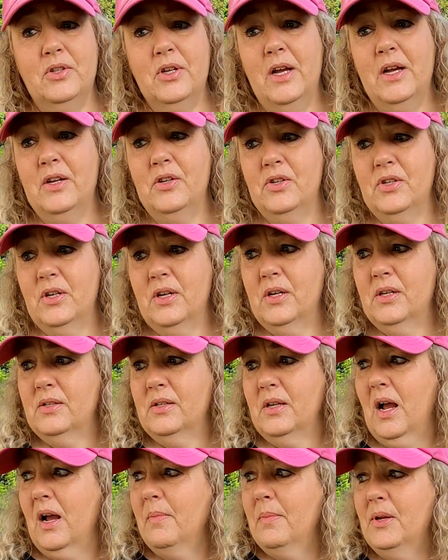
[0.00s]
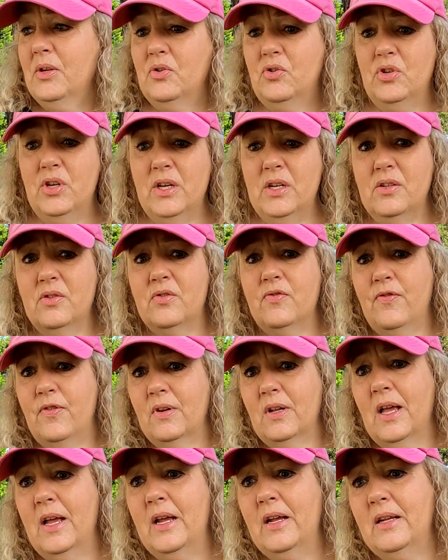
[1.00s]
change because I'm in jeans
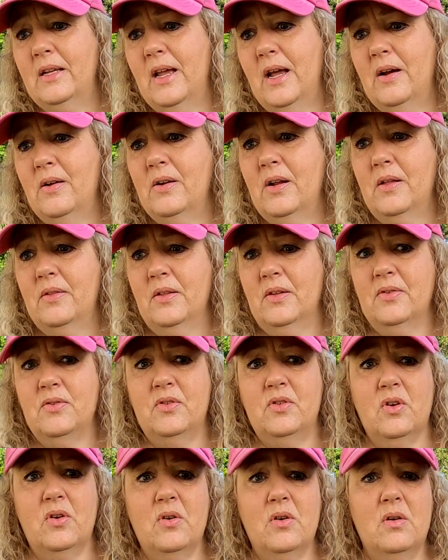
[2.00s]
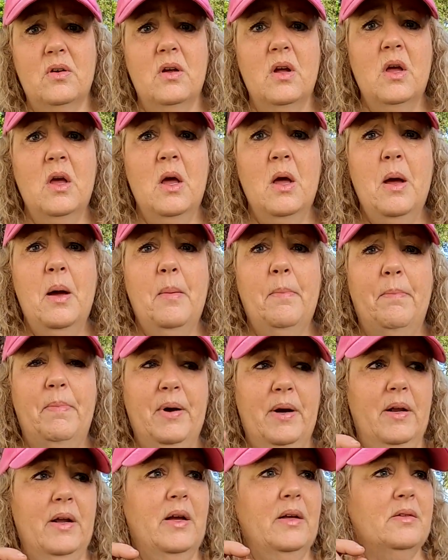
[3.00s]
for laying down on this dirt.
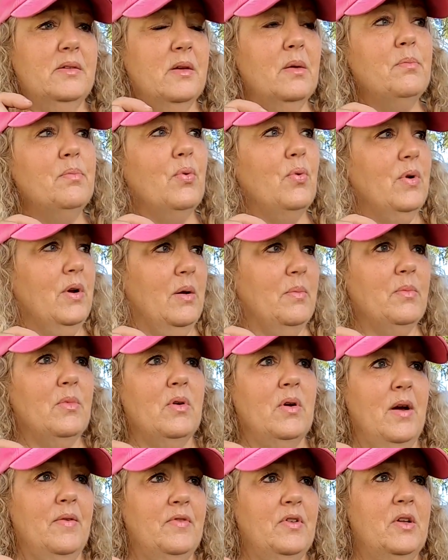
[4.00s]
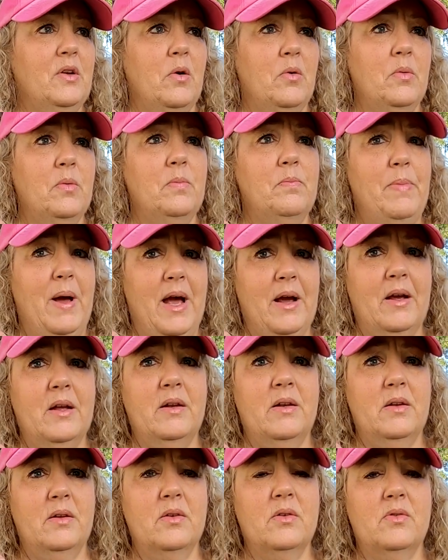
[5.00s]
But at some point, I'm going to have to go back
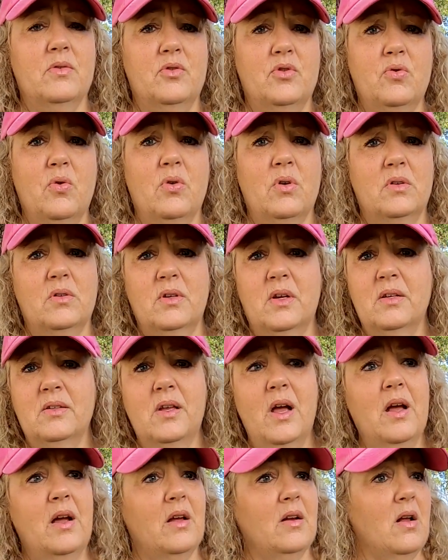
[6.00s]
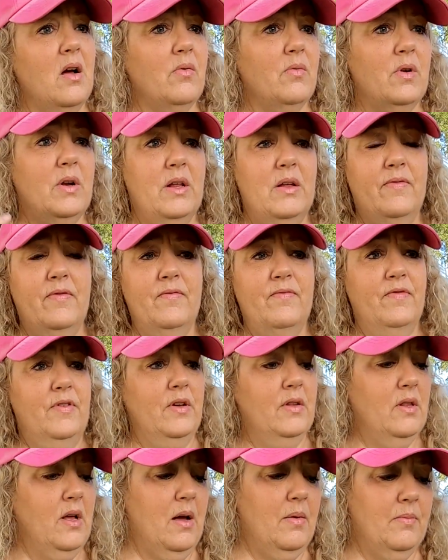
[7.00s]
into shorts because I can already
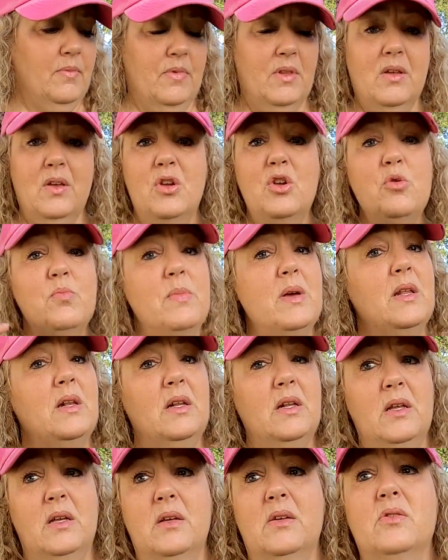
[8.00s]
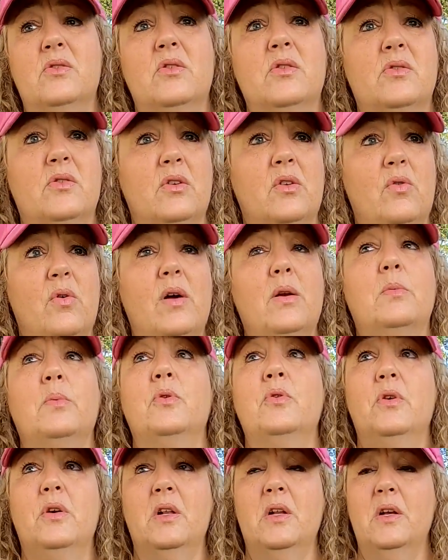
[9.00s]
feel I'm, the humidity is just
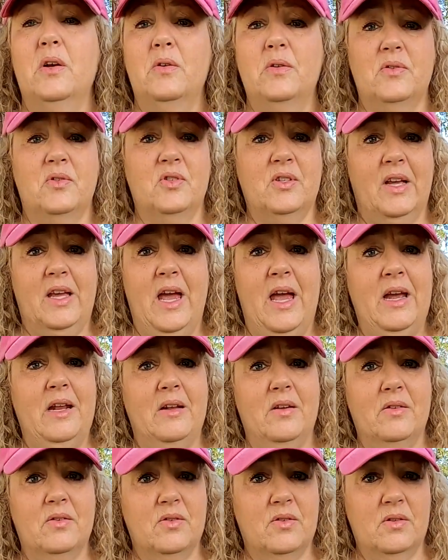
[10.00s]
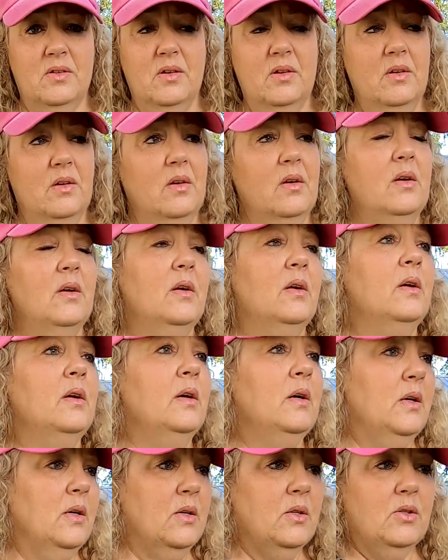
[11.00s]
incredible. You can hear the cicadas.
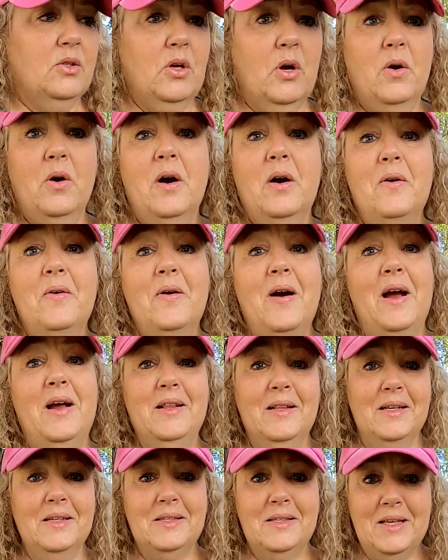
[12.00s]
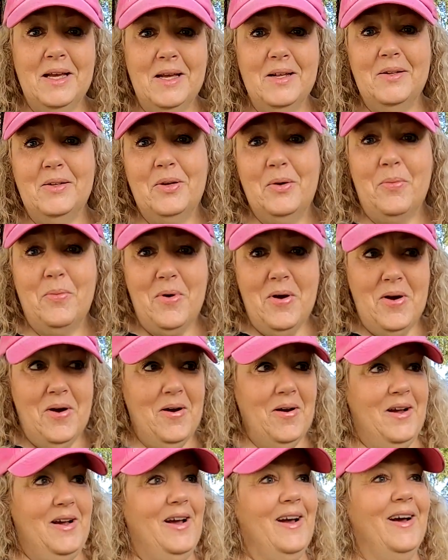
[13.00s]
So, all right, let's get to work.